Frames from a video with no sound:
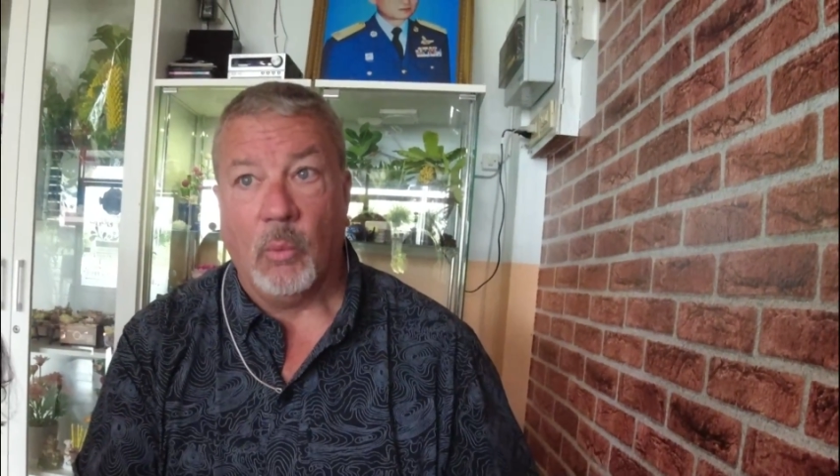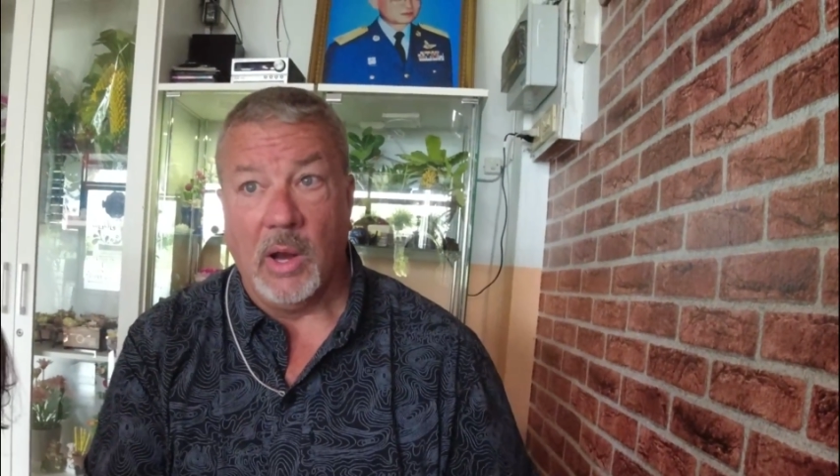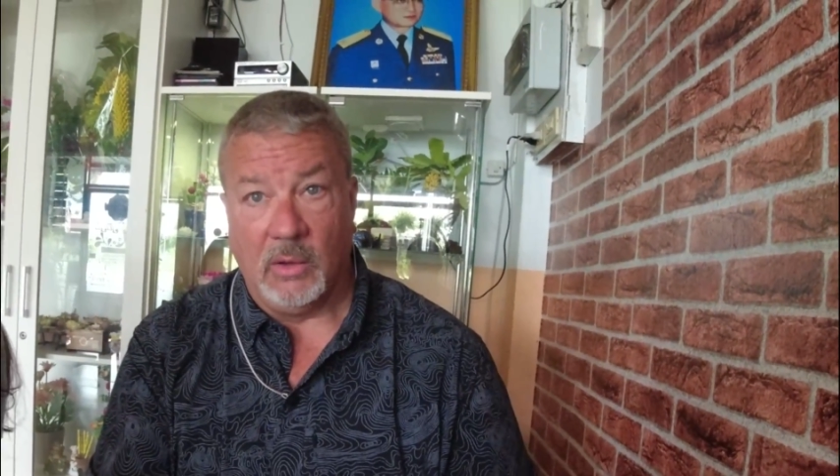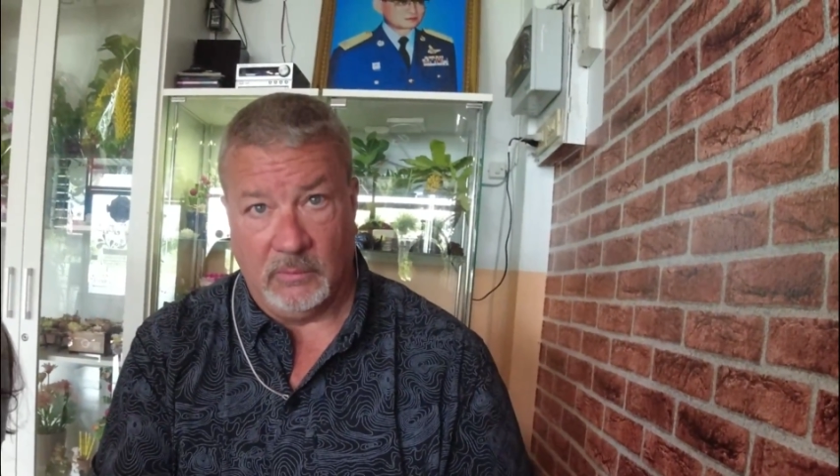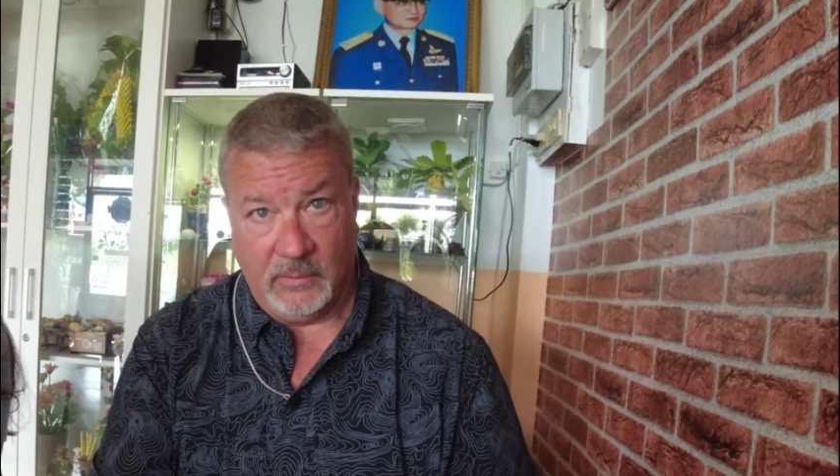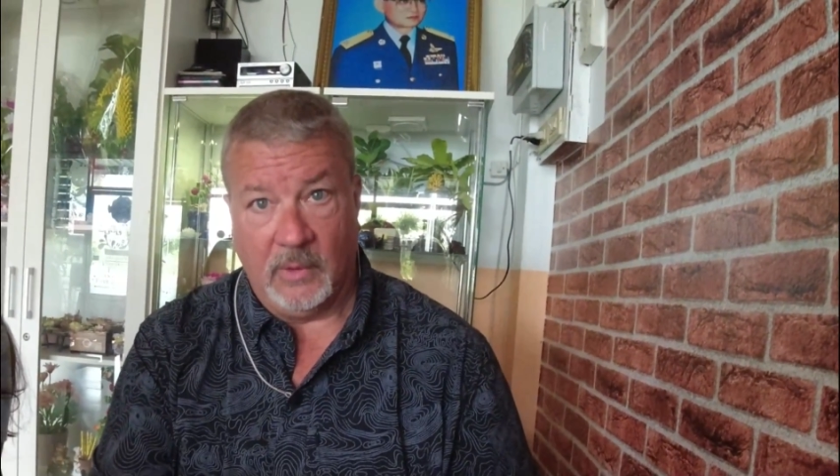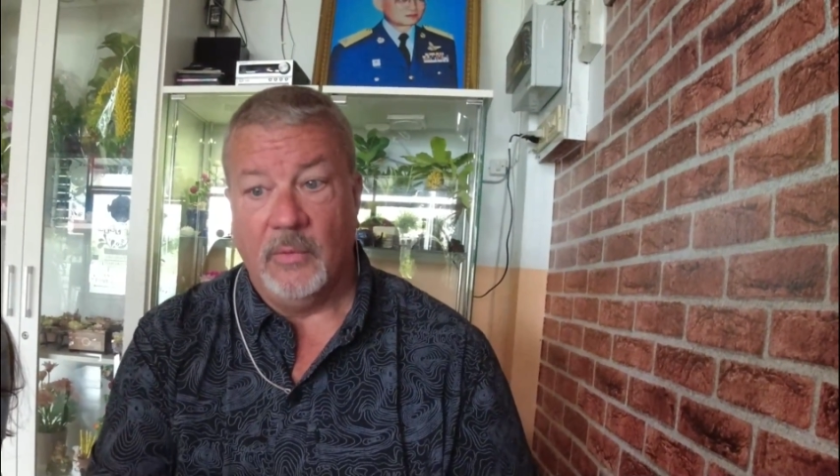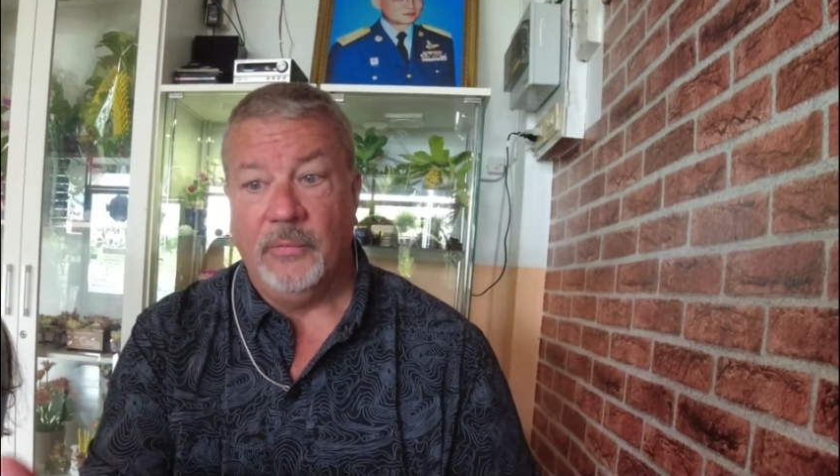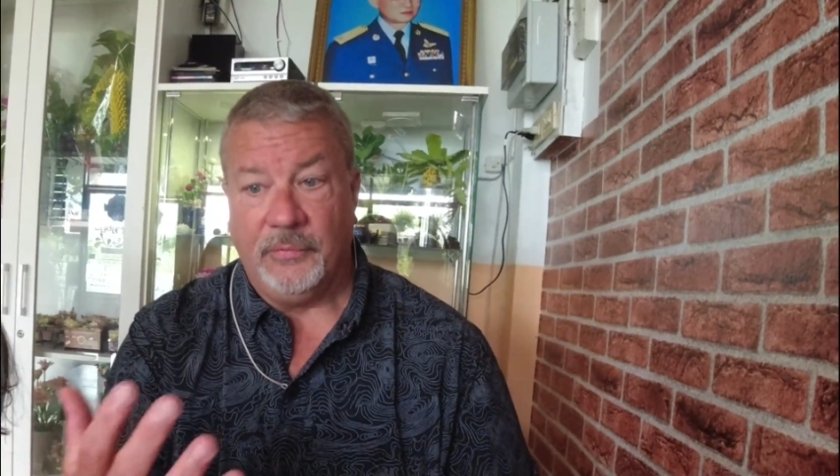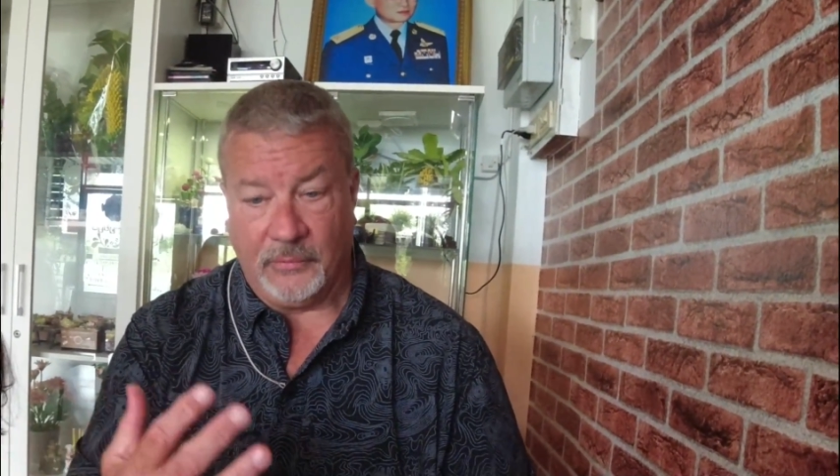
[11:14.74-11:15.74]
Well,
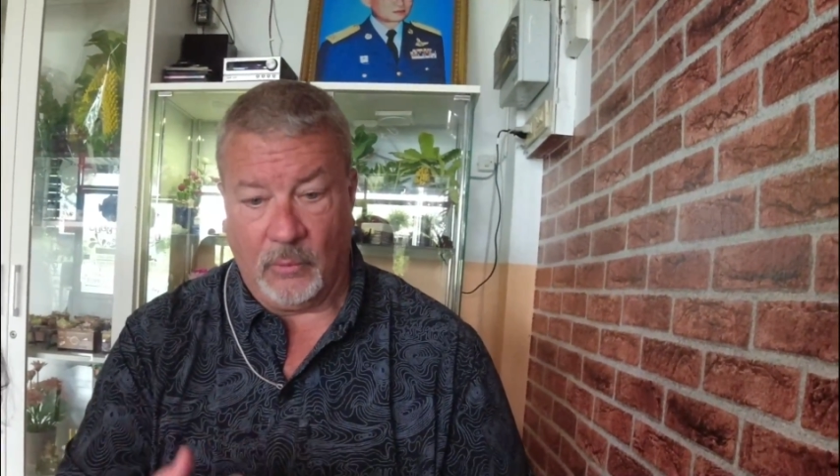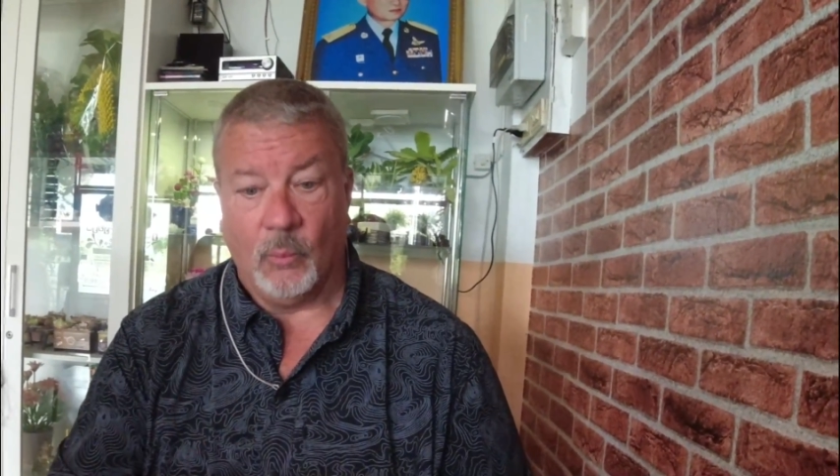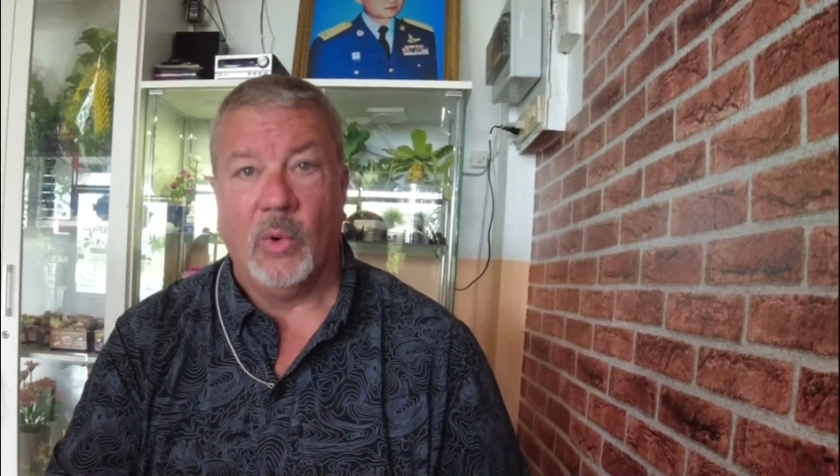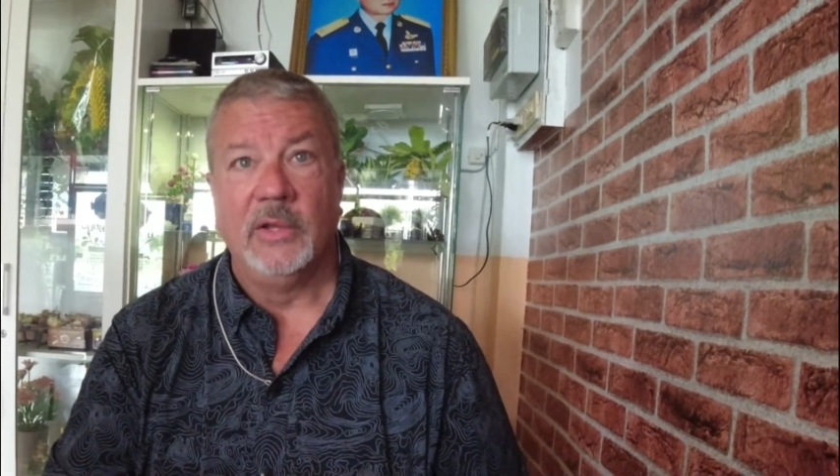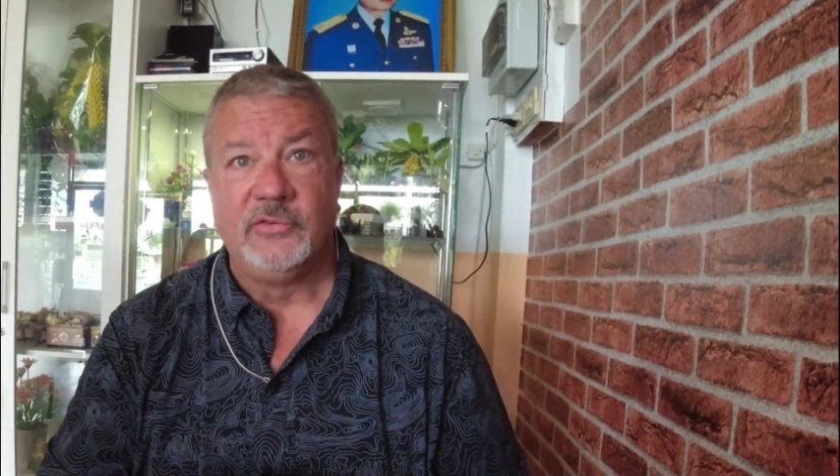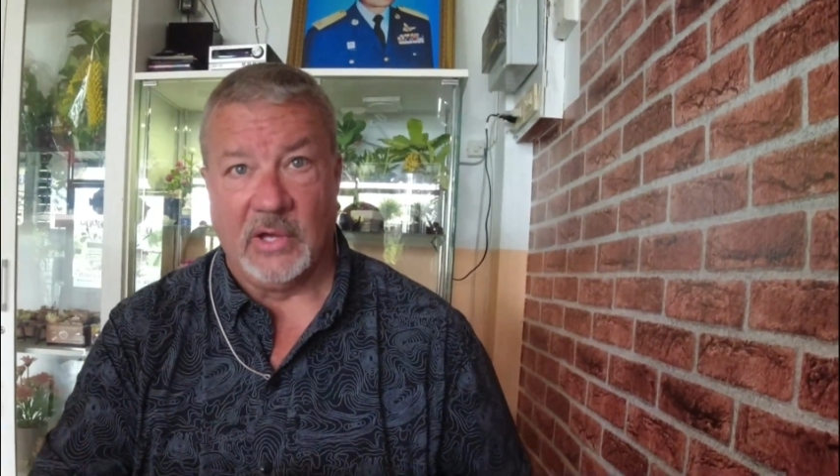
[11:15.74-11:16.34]
once